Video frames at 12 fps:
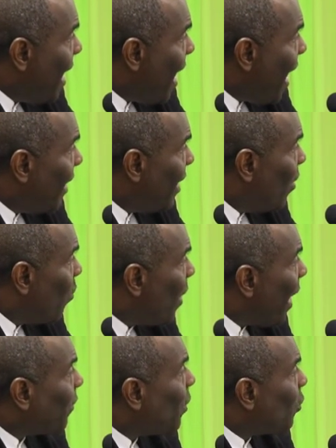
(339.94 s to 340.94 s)
And we
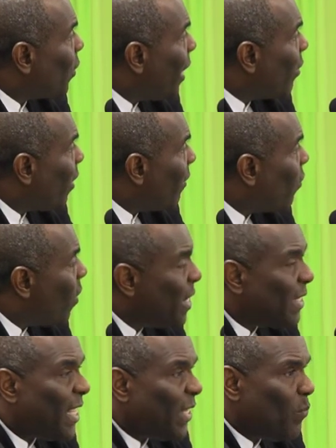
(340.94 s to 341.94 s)
have to try to avoid
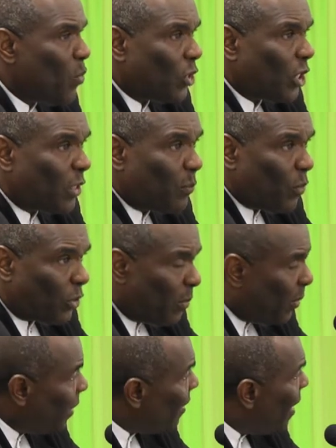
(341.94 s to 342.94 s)
this as much as
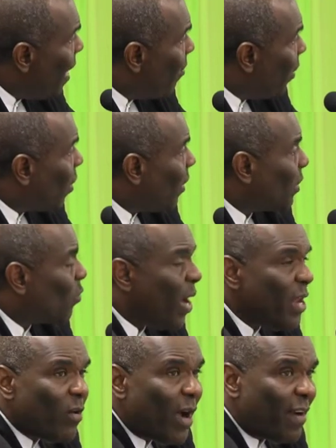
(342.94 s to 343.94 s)
possible, because
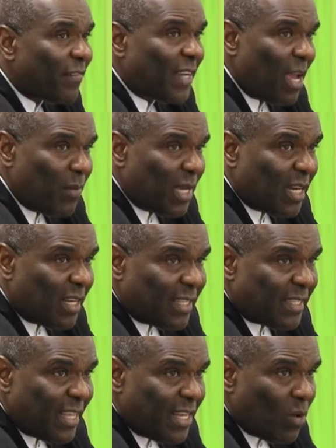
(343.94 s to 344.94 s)
when you have
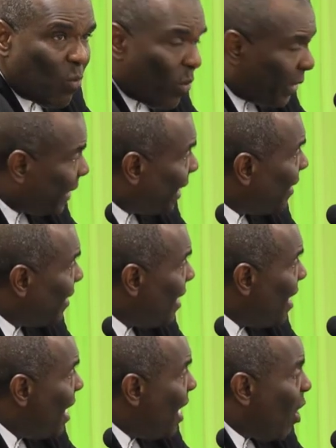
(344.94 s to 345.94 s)
chemicals in the water,
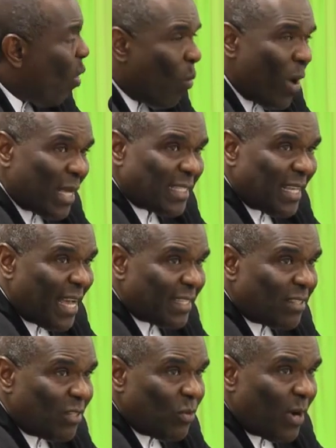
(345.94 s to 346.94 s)
WASA has
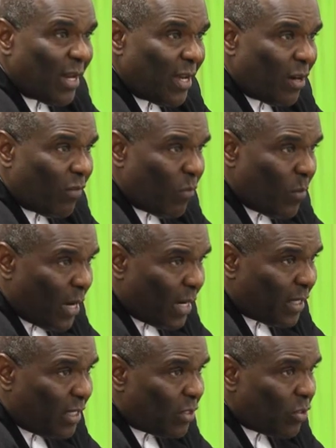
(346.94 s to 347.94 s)
to do a lot of
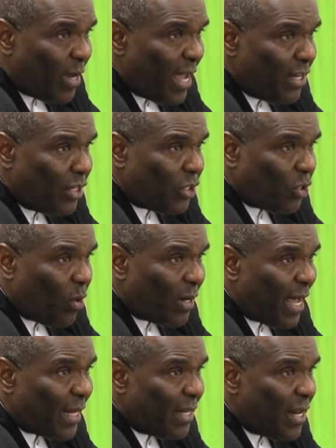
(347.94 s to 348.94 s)
work to ensure
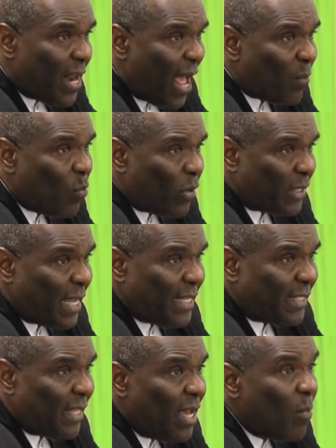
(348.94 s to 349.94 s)
that that water
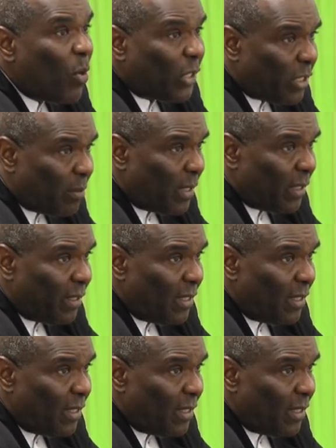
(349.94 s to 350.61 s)
is potable.